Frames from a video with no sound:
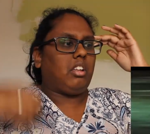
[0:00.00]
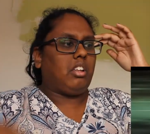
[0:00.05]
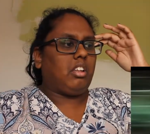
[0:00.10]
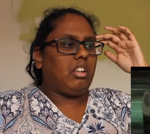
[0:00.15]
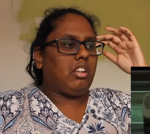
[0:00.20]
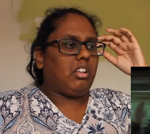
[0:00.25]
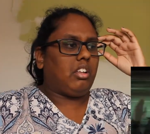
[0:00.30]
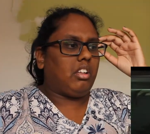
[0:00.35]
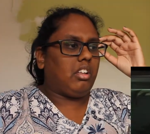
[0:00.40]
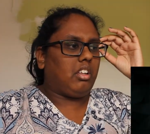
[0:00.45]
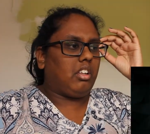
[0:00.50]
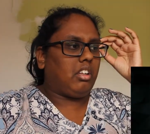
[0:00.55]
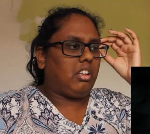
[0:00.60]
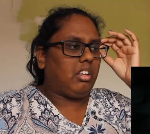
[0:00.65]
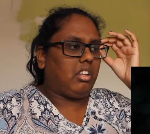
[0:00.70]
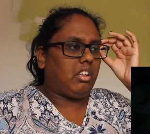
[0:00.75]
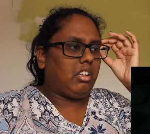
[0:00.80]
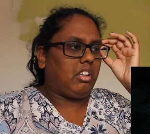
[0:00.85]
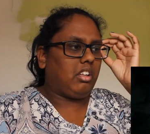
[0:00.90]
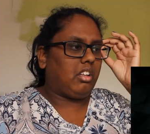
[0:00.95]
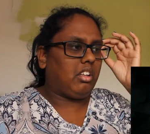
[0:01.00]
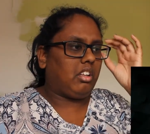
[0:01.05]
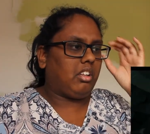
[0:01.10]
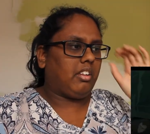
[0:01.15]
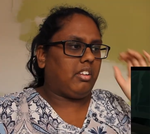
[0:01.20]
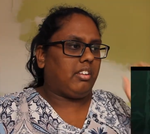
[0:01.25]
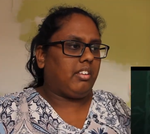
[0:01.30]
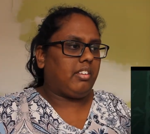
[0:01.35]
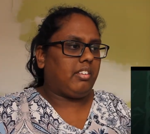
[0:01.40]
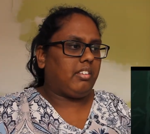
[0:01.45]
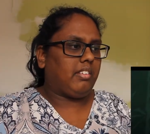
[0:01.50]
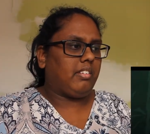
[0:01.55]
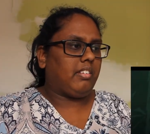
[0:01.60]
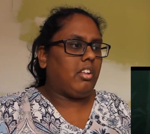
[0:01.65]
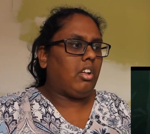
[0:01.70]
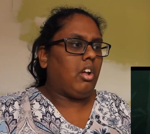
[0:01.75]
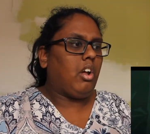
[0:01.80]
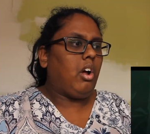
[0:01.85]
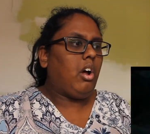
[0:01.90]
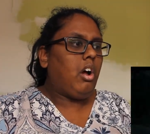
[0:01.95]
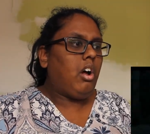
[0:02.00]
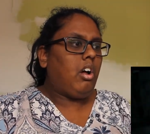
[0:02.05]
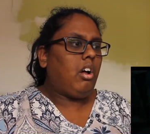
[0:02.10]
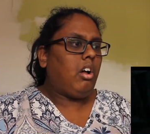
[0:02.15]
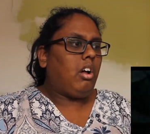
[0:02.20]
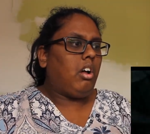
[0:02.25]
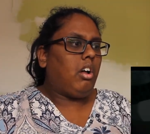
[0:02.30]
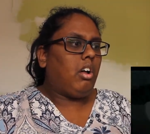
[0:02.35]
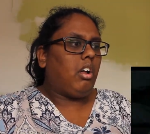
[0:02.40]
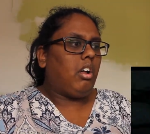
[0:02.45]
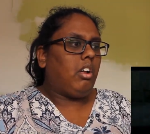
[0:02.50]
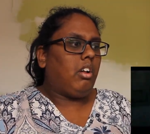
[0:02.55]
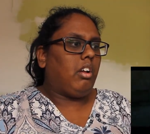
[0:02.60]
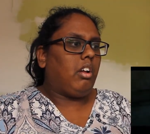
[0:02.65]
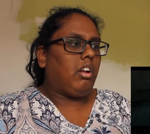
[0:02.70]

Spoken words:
[no speech]